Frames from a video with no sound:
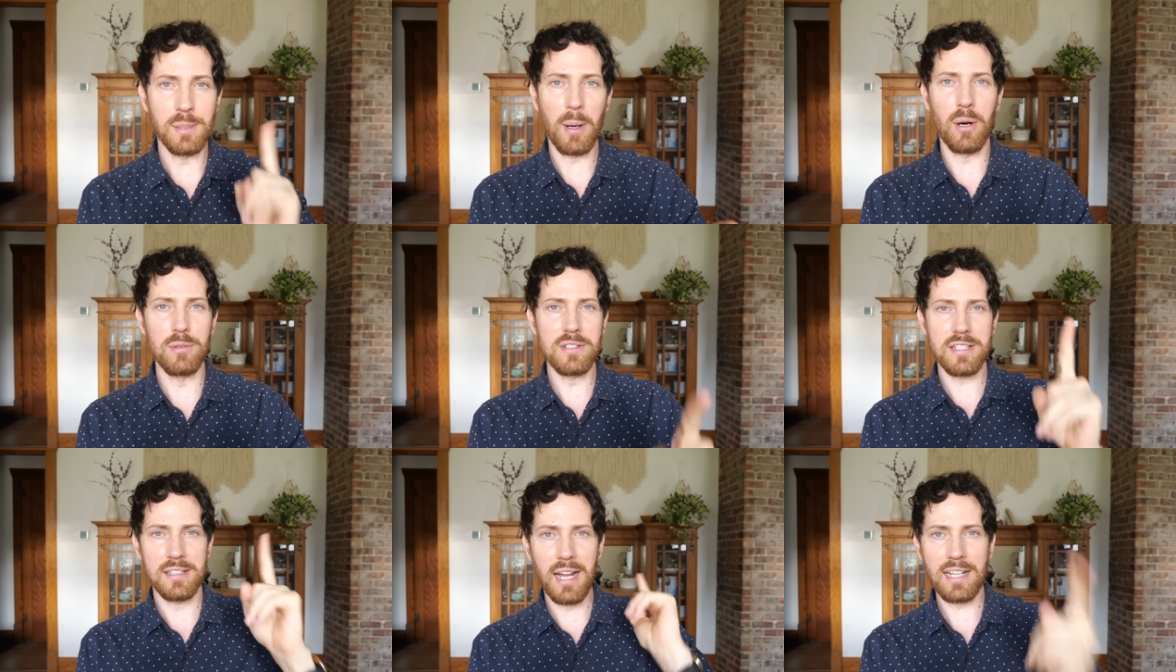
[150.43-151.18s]

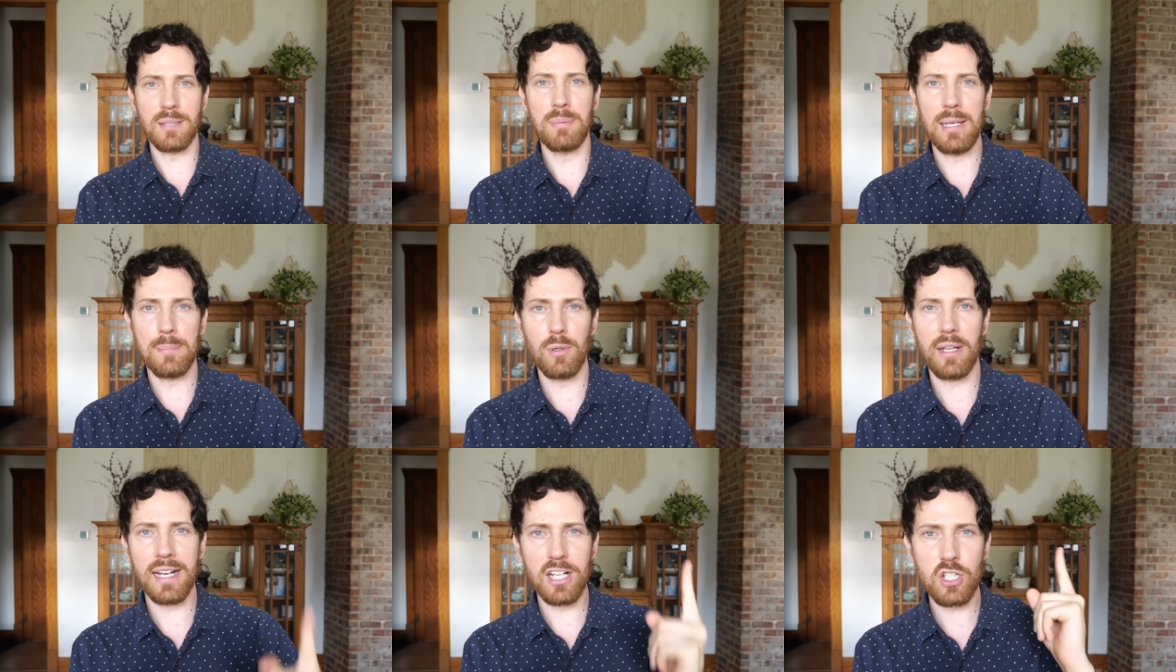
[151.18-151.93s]
bones, not the
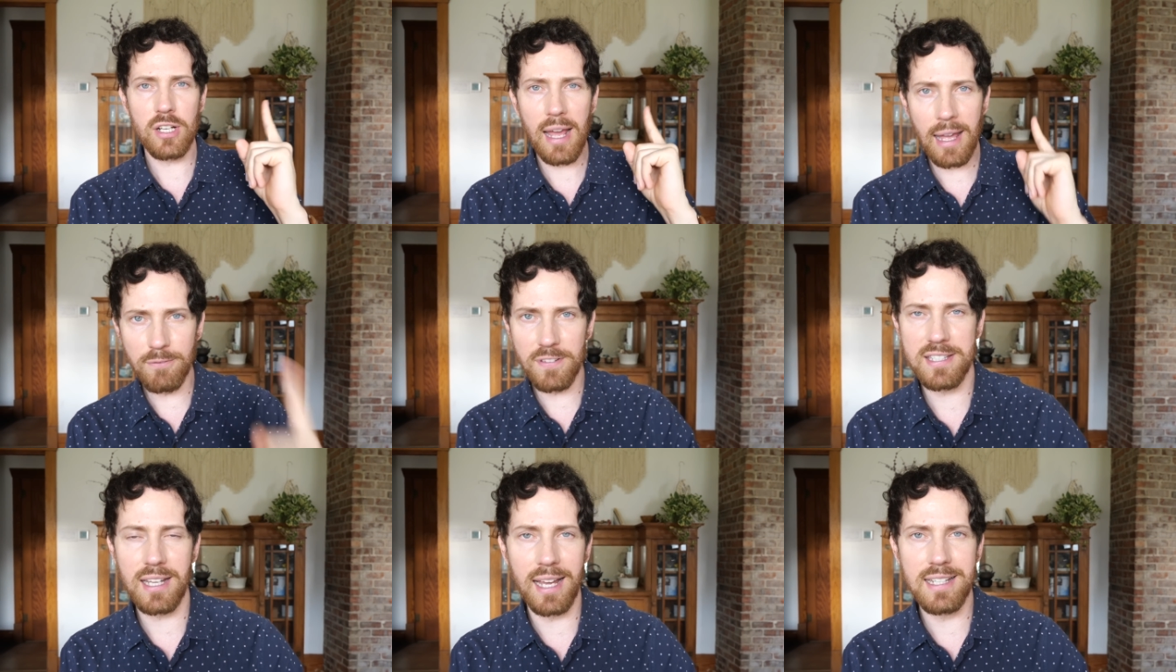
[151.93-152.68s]
people, and I should
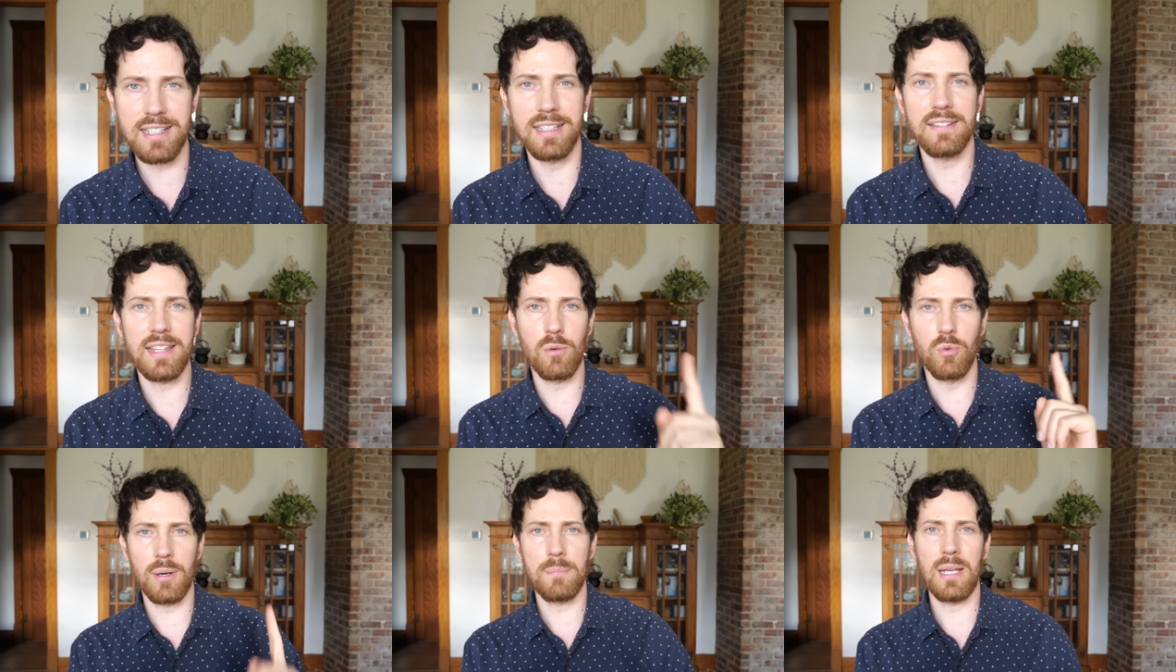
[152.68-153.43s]
emphasize that they
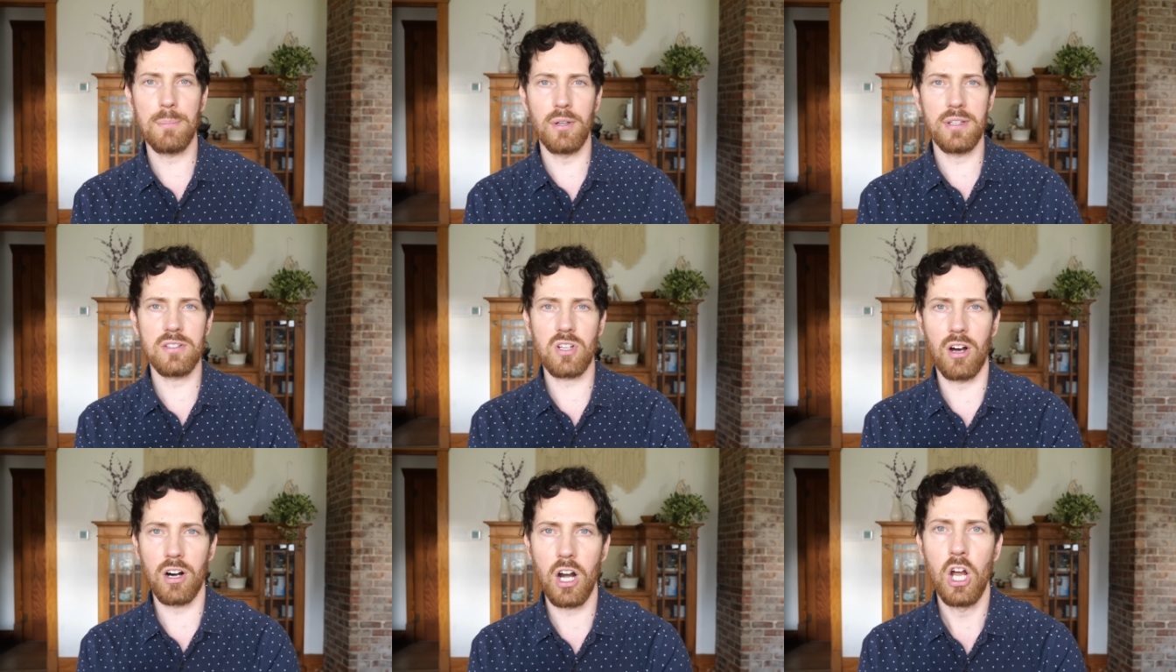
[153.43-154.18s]
were people. These
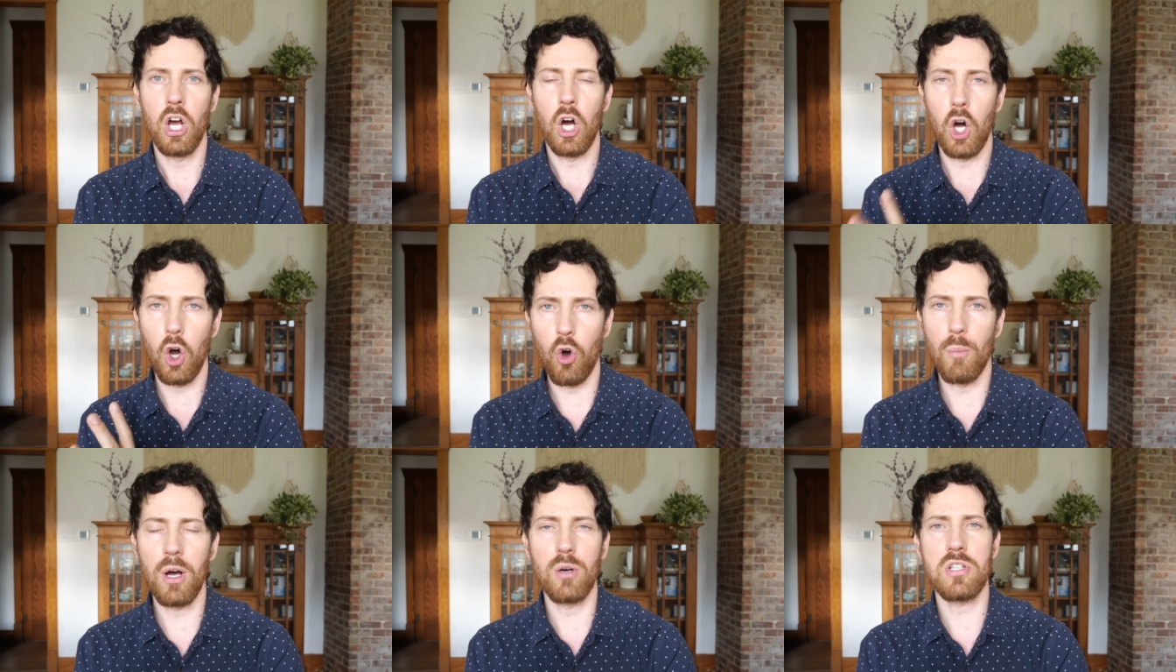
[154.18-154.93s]
are
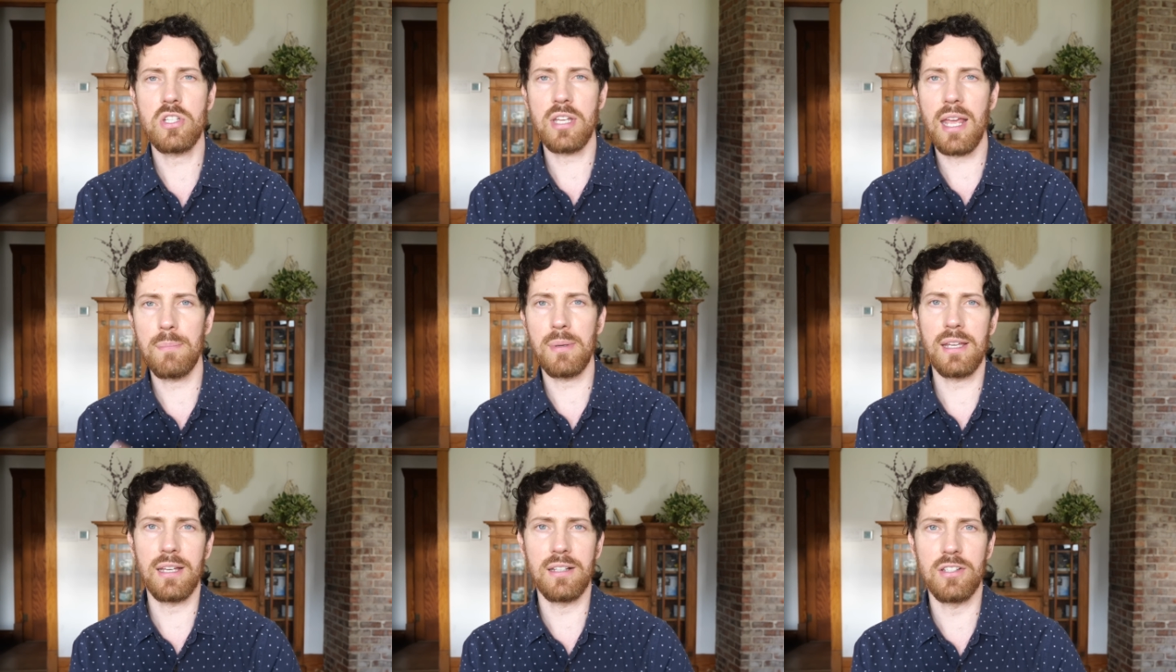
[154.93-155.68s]
Homo
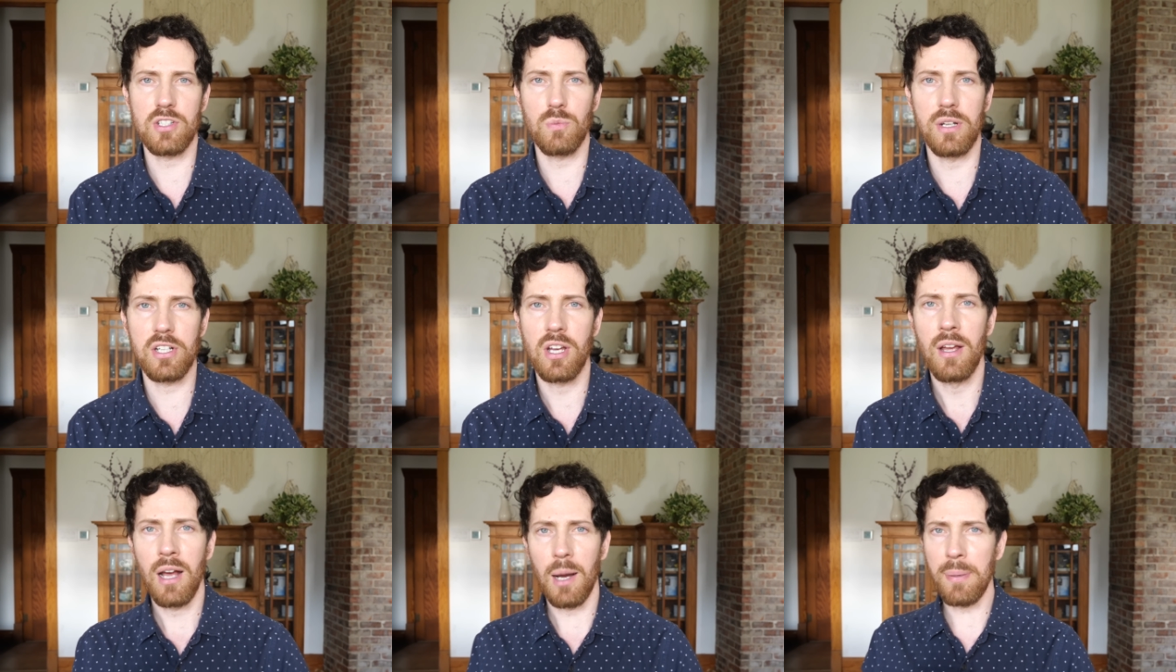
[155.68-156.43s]
sapiens, which
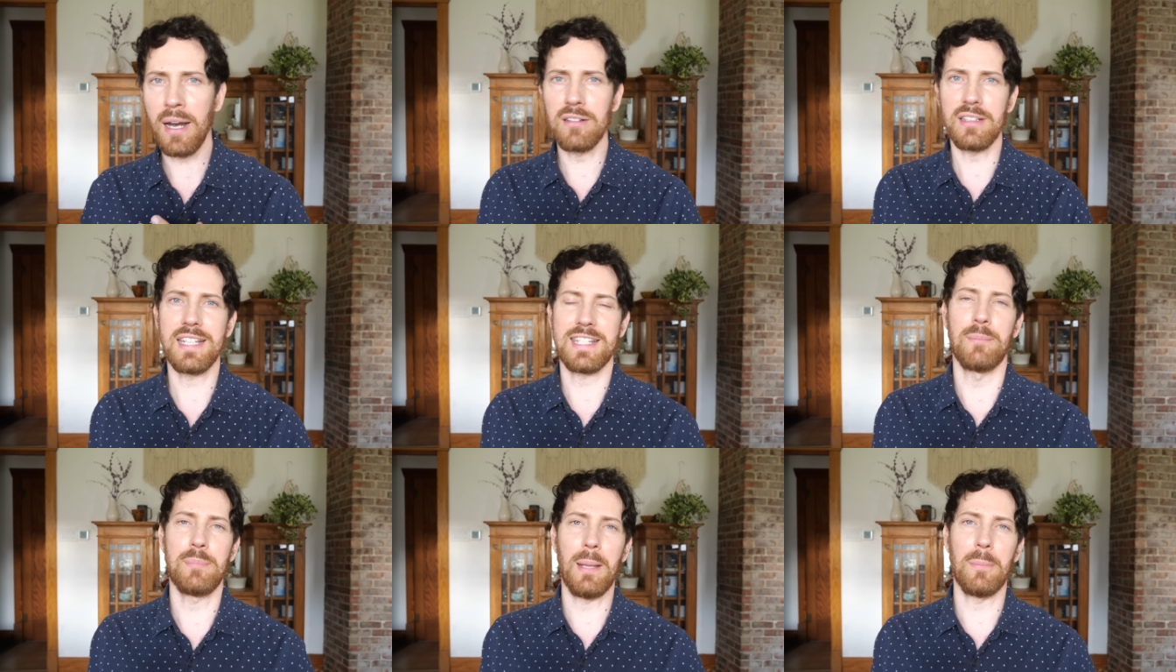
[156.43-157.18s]
apparently
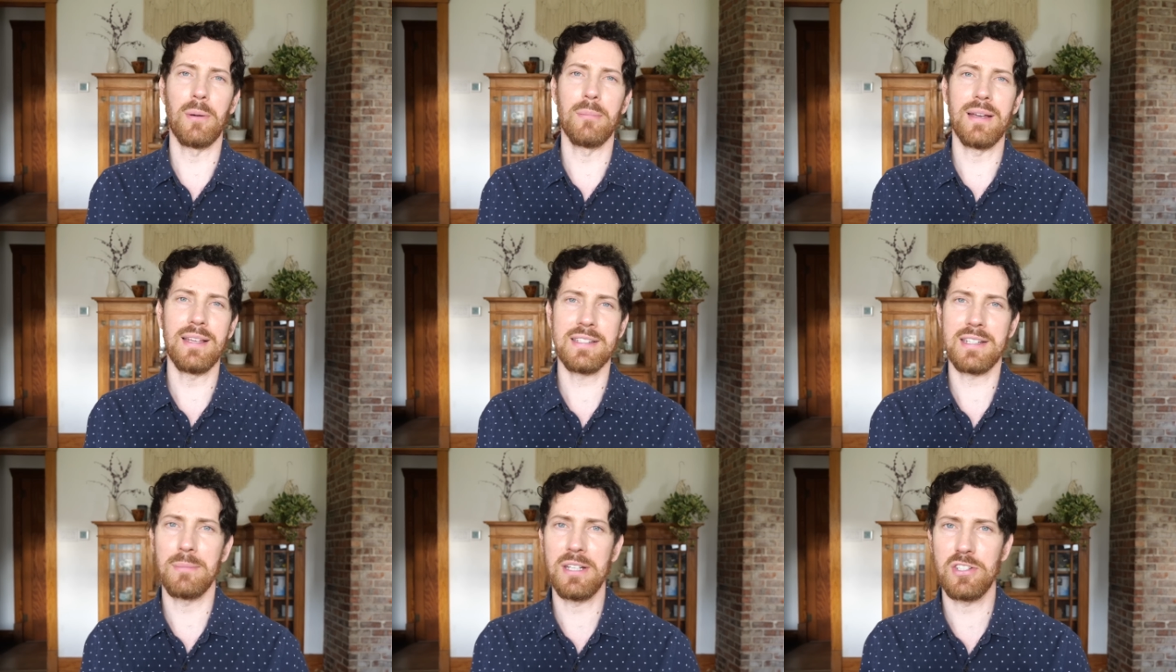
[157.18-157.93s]
some people
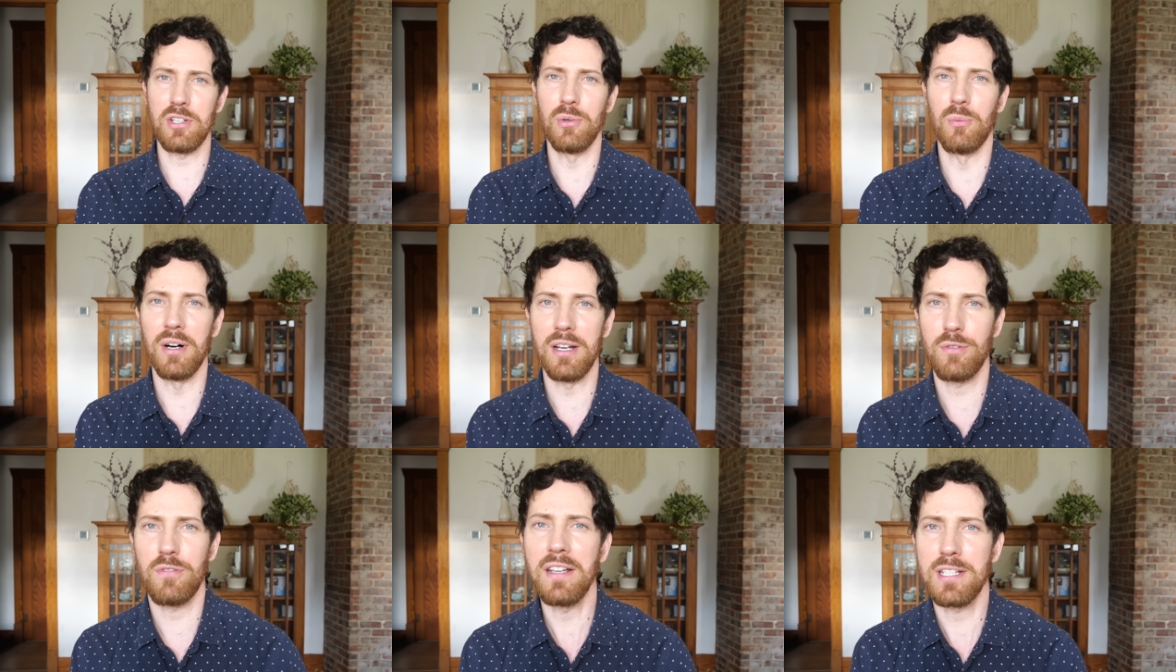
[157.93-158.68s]
missed. I mean, to
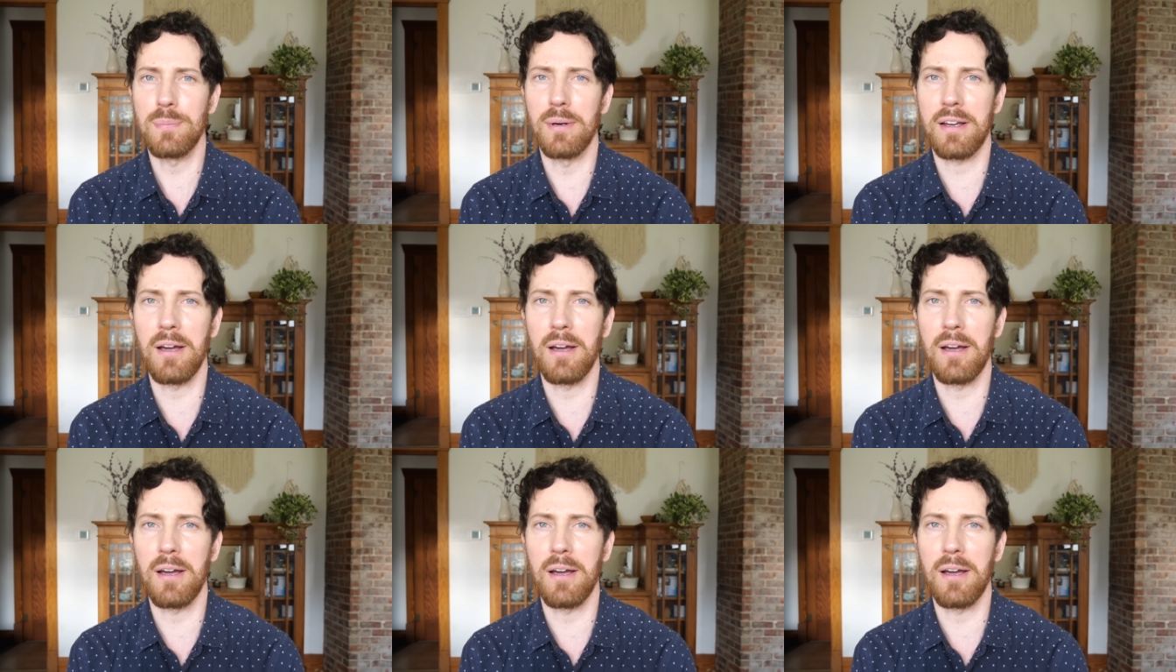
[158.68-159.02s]
one Facebook